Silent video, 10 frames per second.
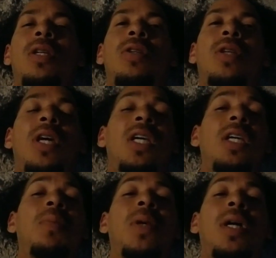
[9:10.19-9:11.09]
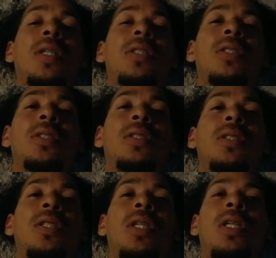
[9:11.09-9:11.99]
You got inbox,
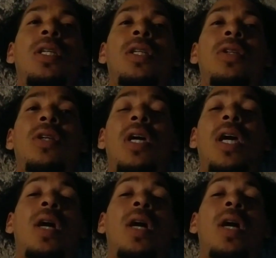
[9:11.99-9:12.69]
you got